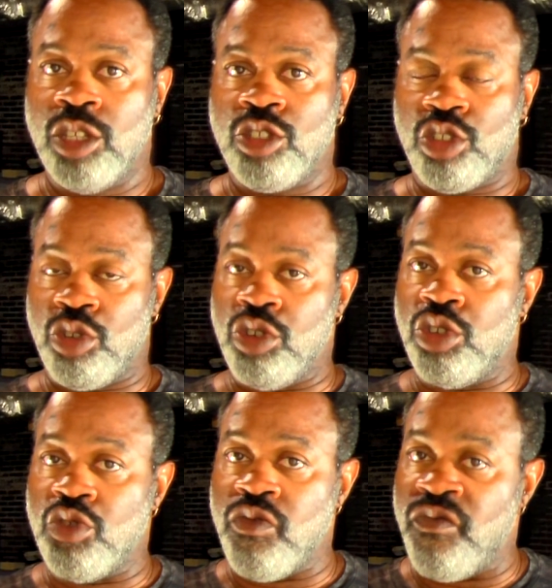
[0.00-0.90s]
So you
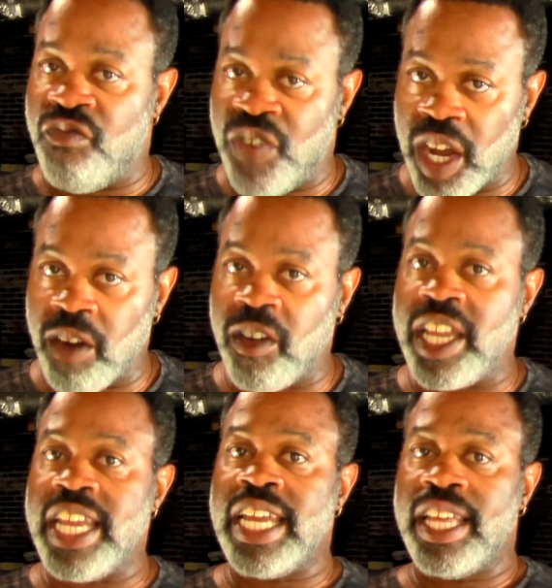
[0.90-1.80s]
do
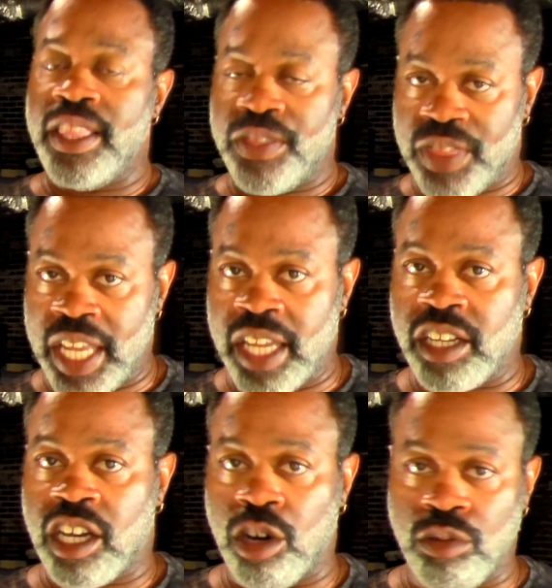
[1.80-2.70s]
very
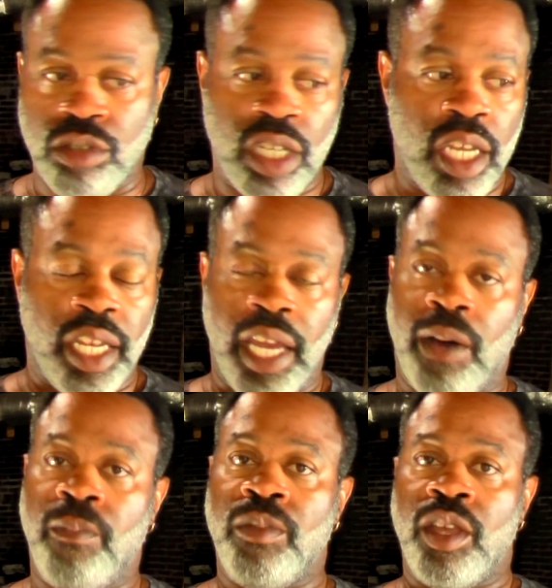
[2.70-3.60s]
thin coats.
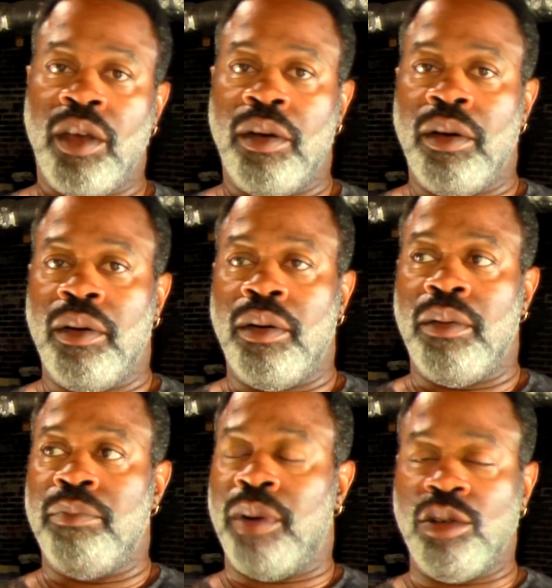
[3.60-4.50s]
Now,
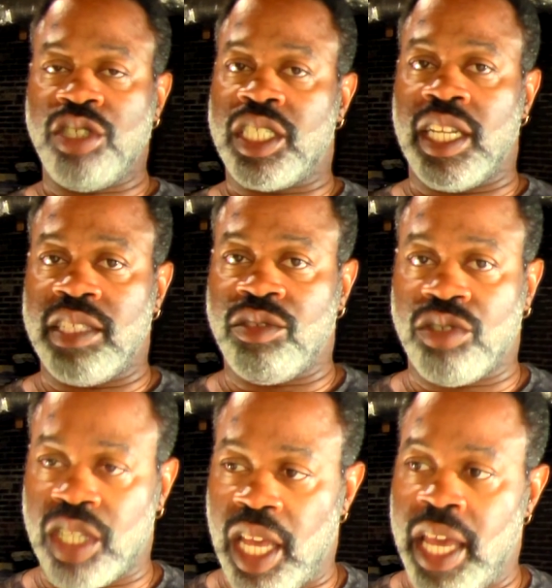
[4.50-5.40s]
most sealants will
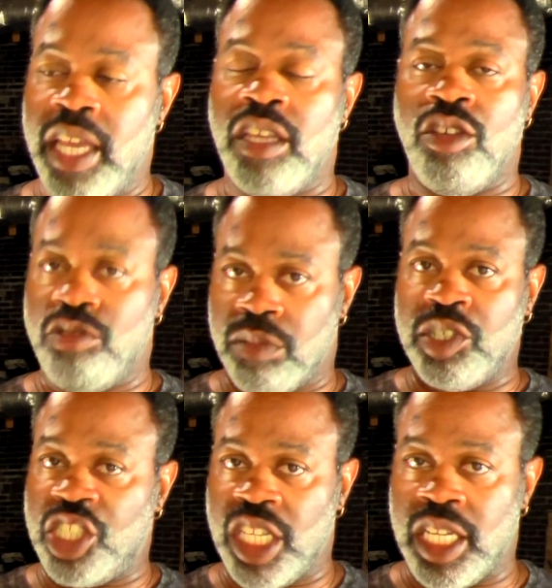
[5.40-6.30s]
say use a
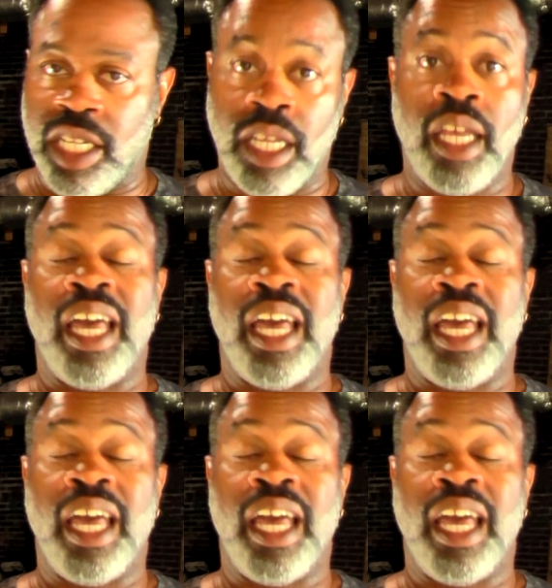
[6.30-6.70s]
machine.